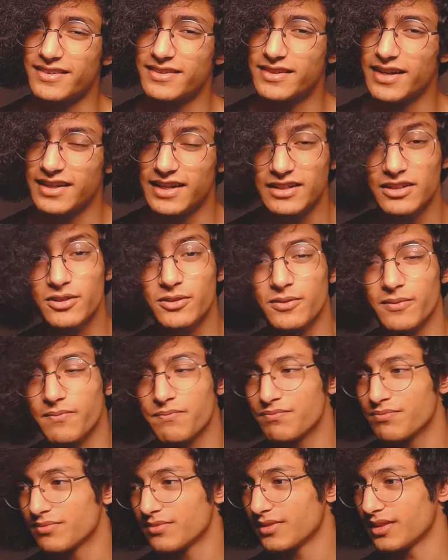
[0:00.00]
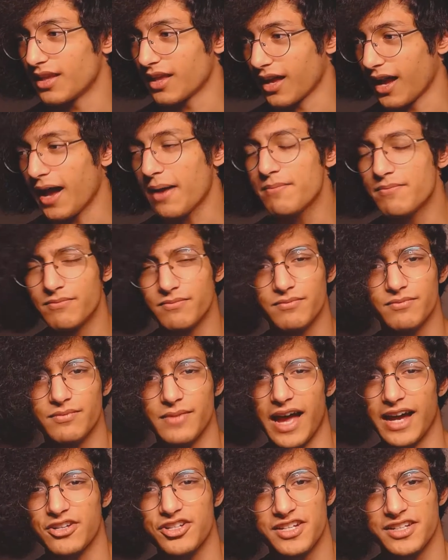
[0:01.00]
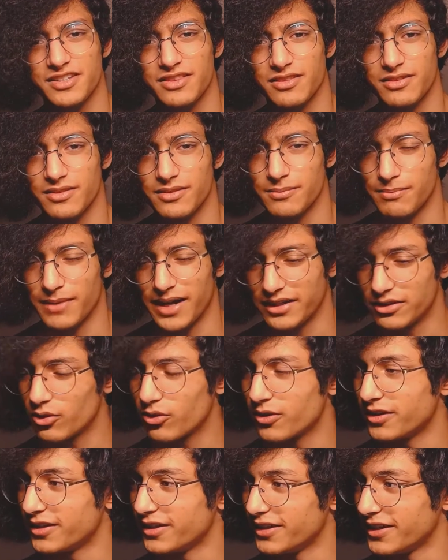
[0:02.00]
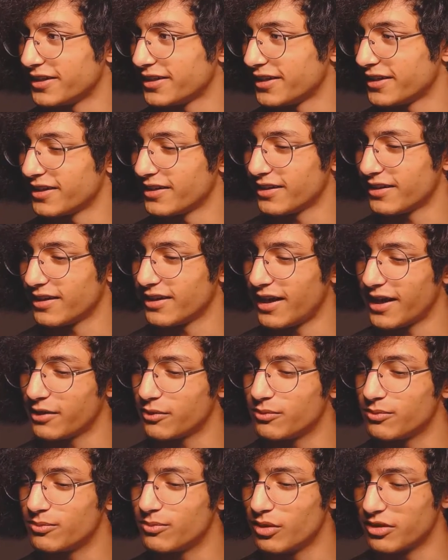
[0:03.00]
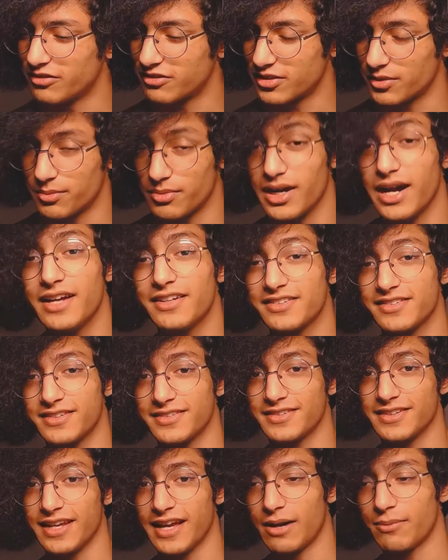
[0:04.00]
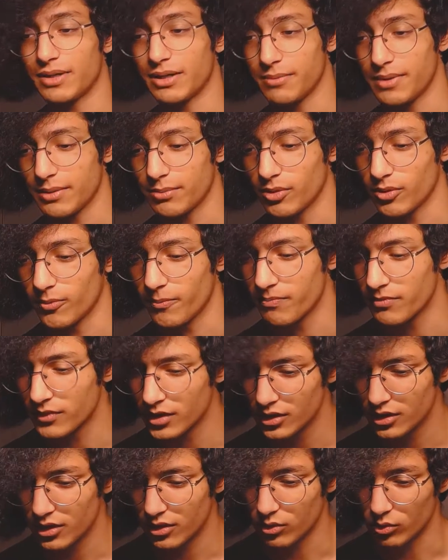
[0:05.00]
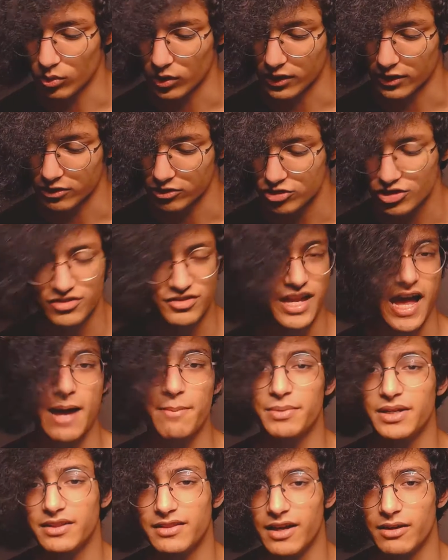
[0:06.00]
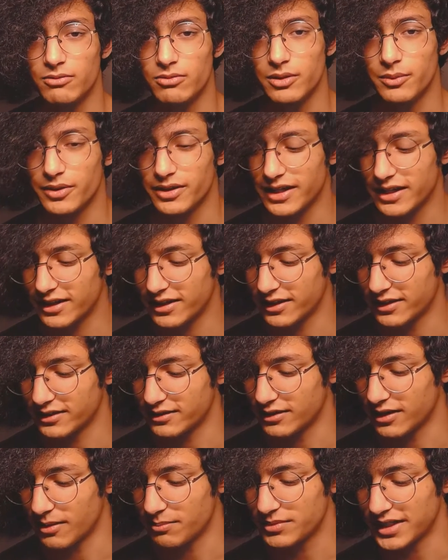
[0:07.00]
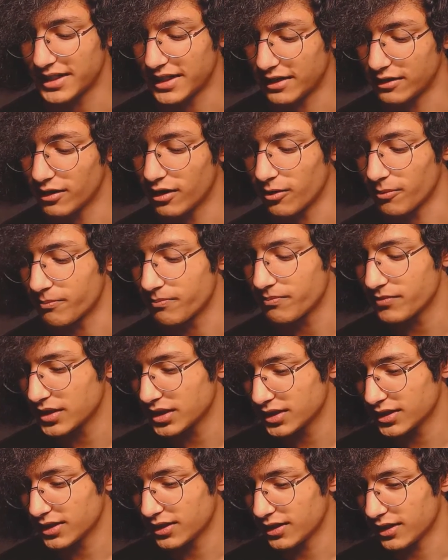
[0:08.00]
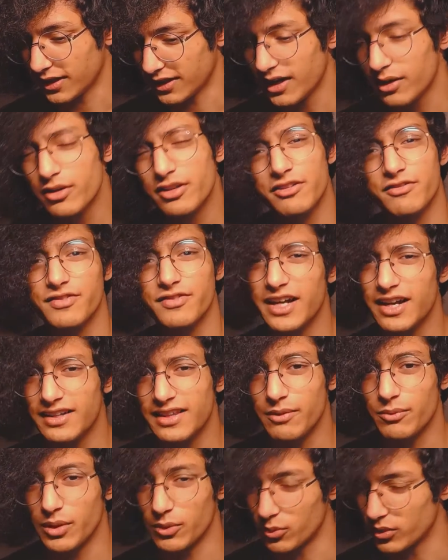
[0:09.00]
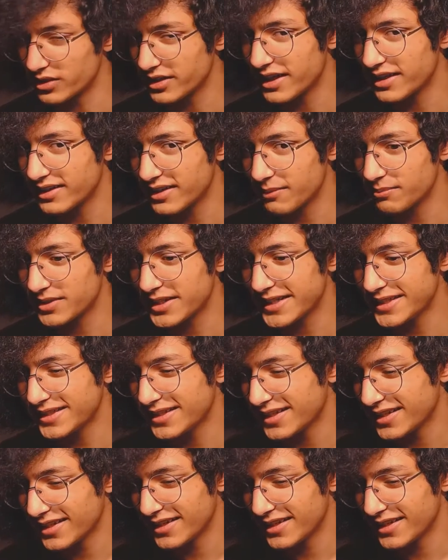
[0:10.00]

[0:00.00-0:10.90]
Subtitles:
And I know I'm actually in the minority here. I was surprised to see how many people were just happy that we were getting an update at all. And I always figured that we would get an update.